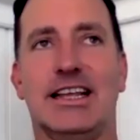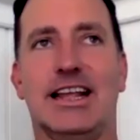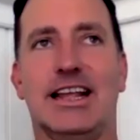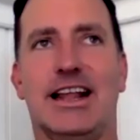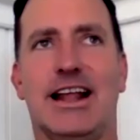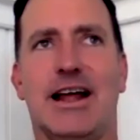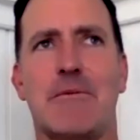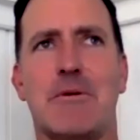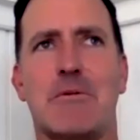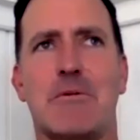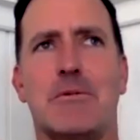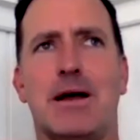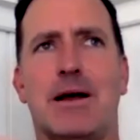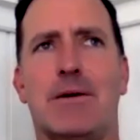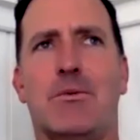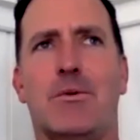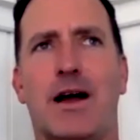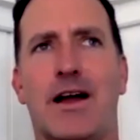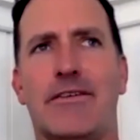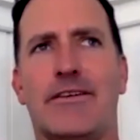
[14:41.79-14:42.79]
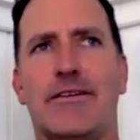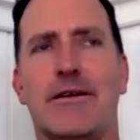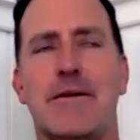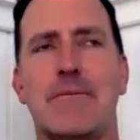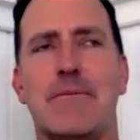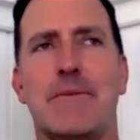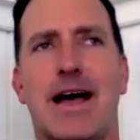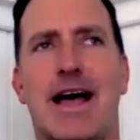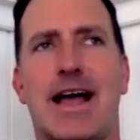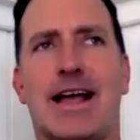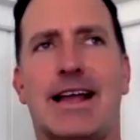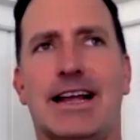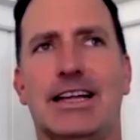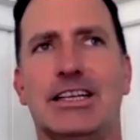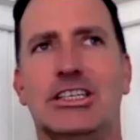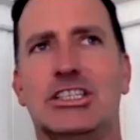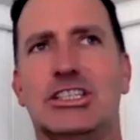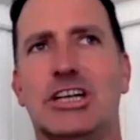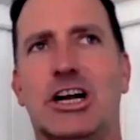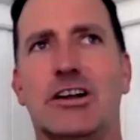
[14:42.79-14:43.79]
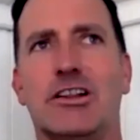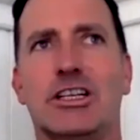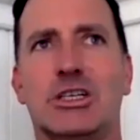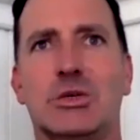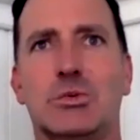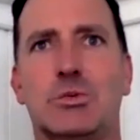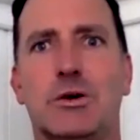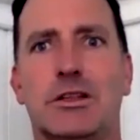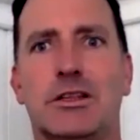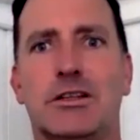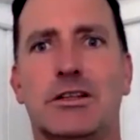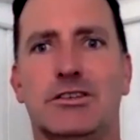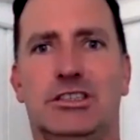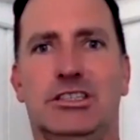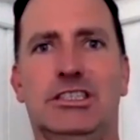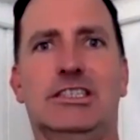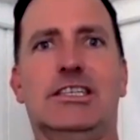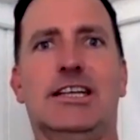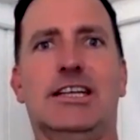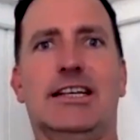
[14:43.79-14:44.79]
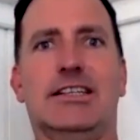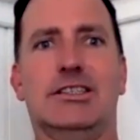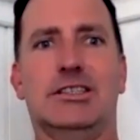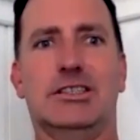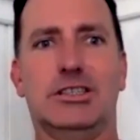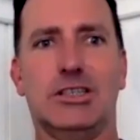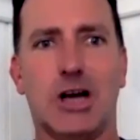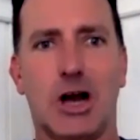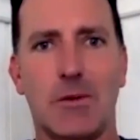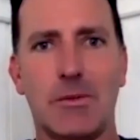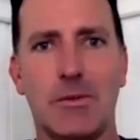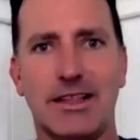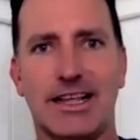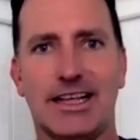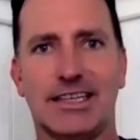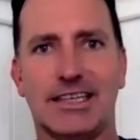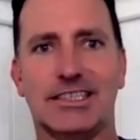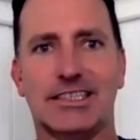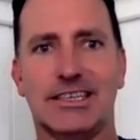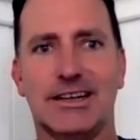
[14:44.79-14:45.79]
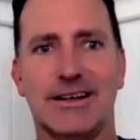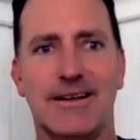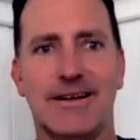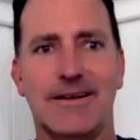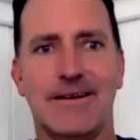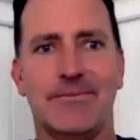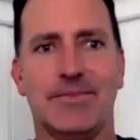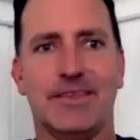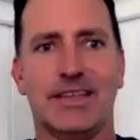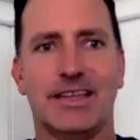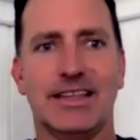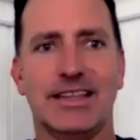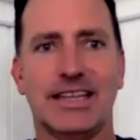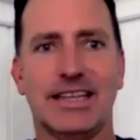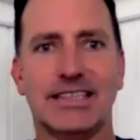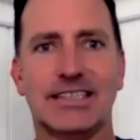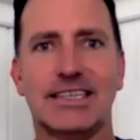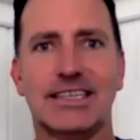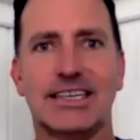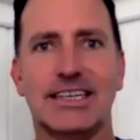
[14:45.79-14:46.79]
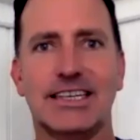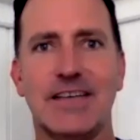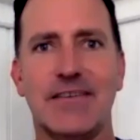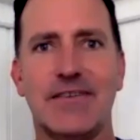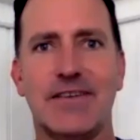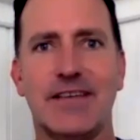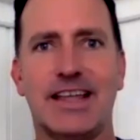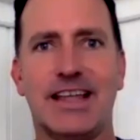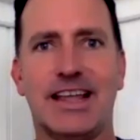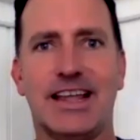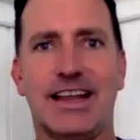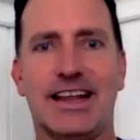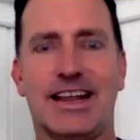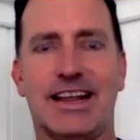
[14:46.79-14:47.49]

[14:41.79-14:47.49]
And I remember my wife coming back, and I shared this with her, and she's like, Jeremy, that's significant.